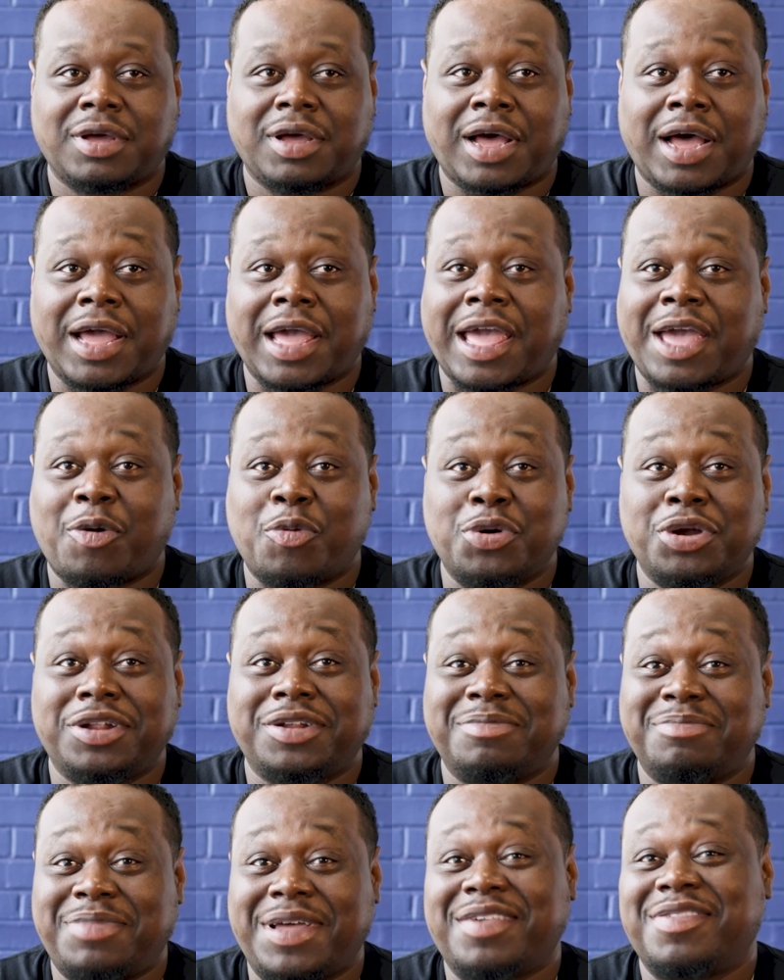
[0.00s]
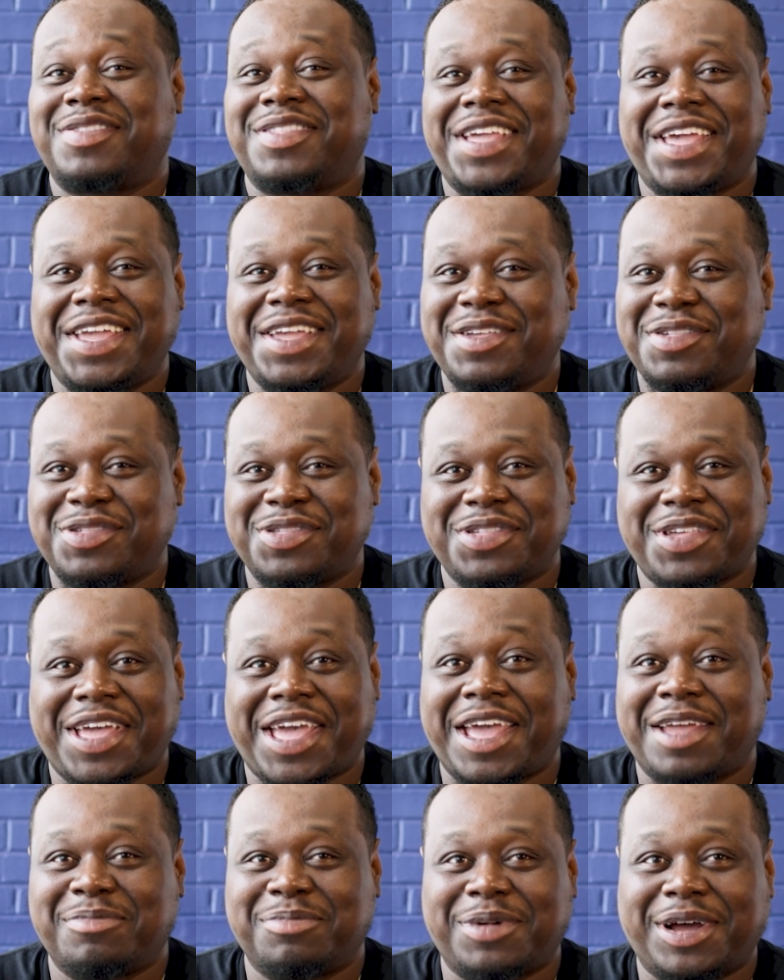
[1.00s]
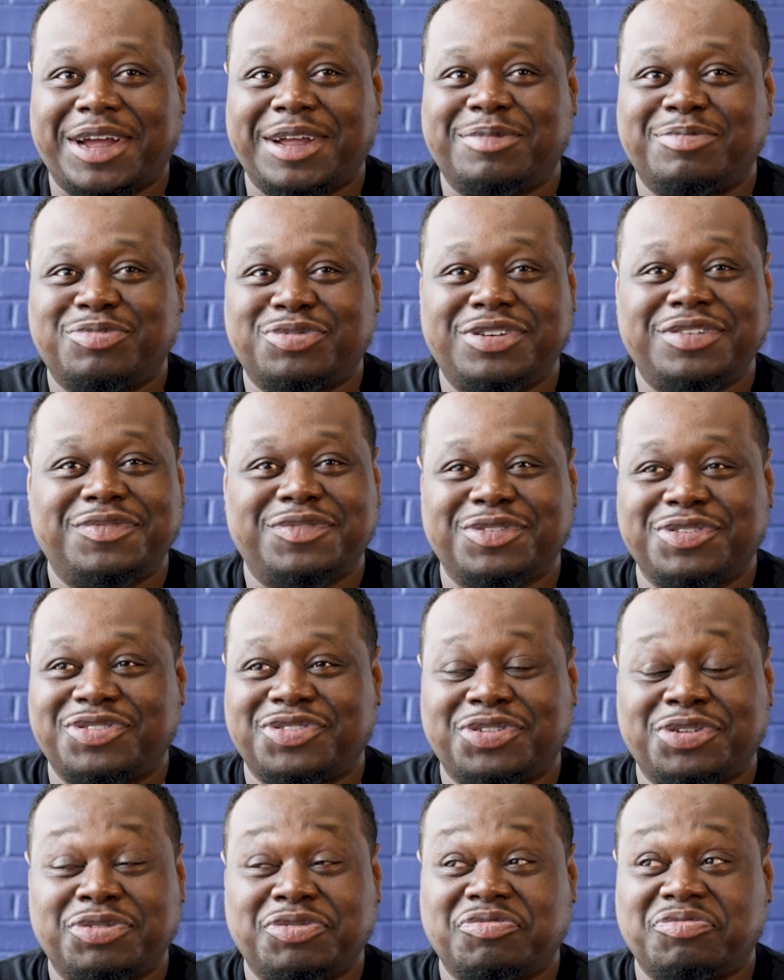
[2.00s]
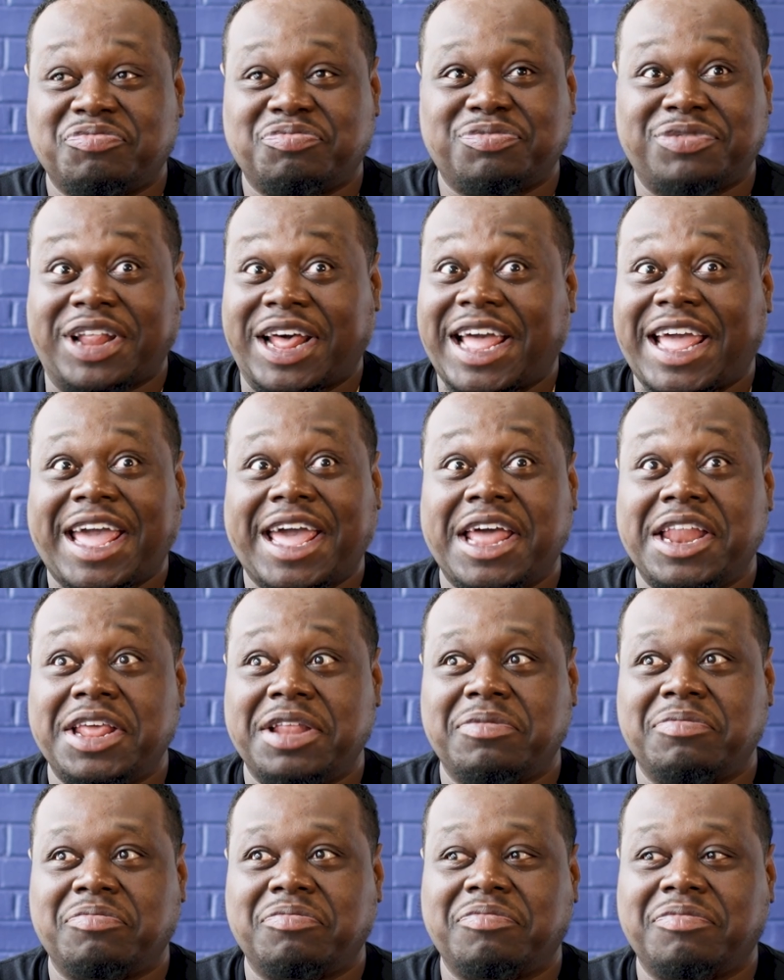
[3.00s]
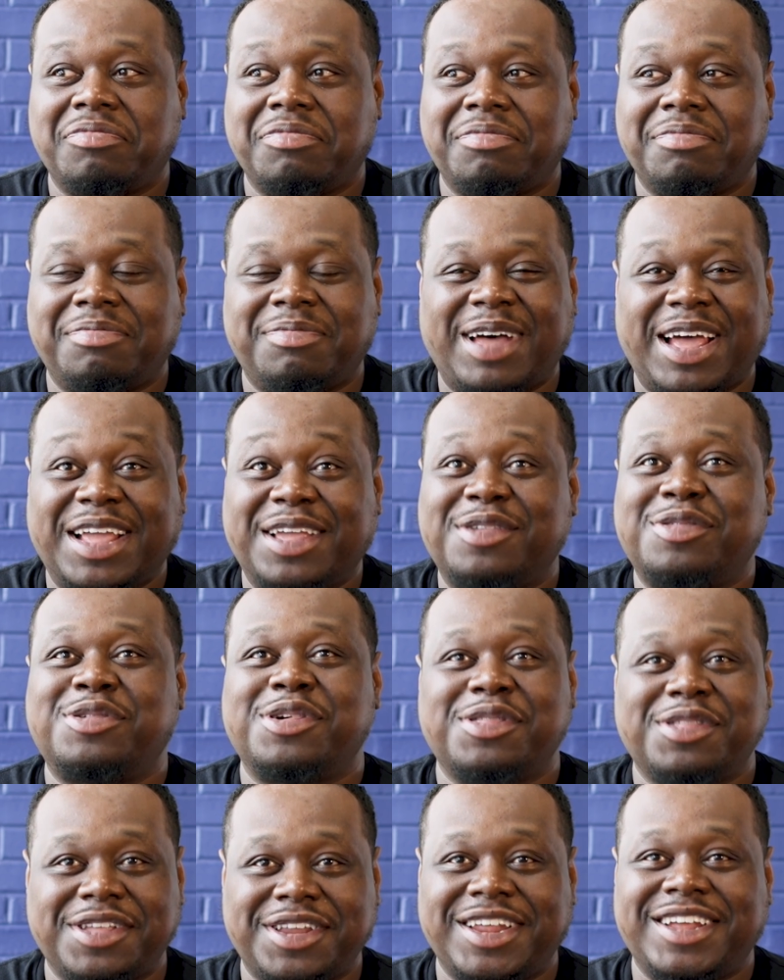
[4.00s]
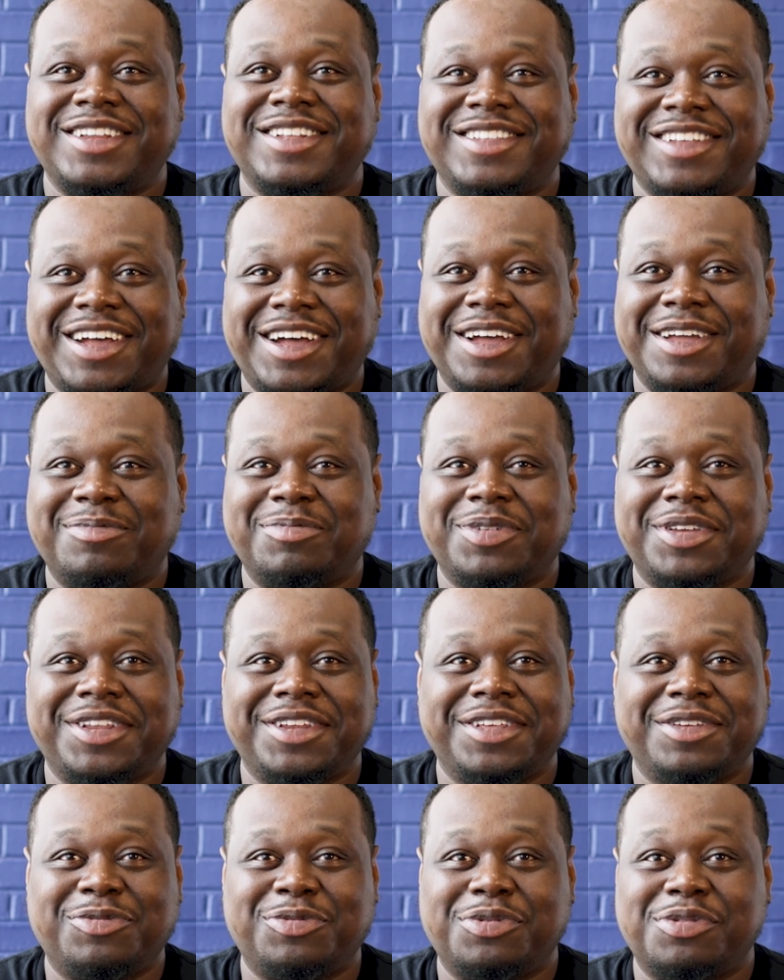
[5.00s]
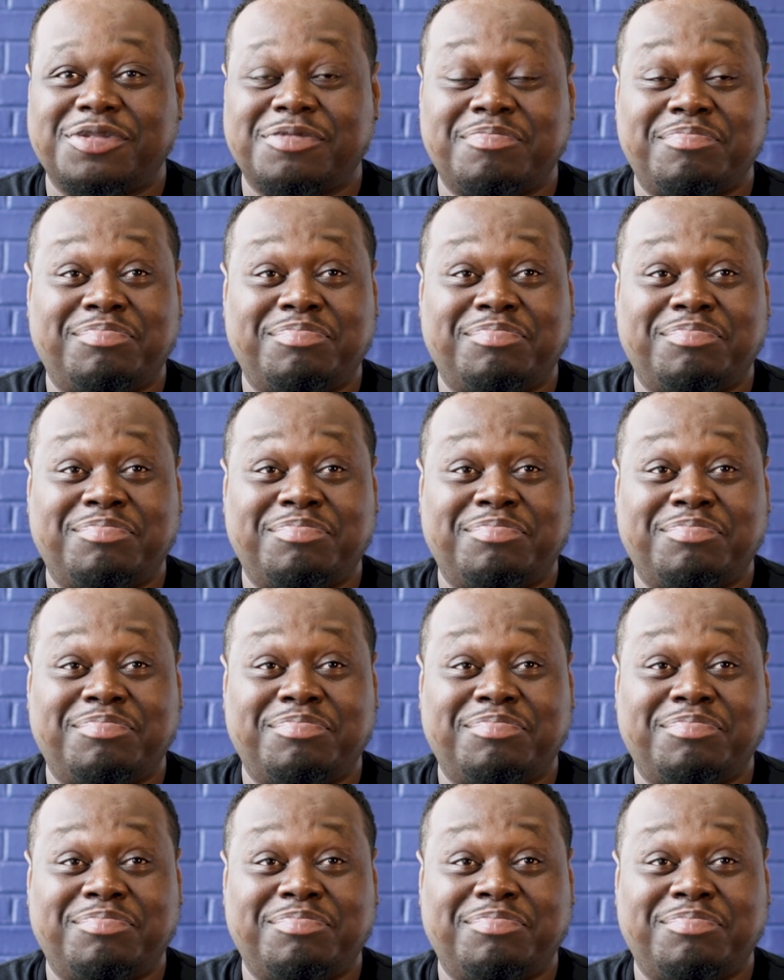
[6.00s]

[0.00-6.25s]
I had one of the best days at my previous church that I had in my existence at the time, and it was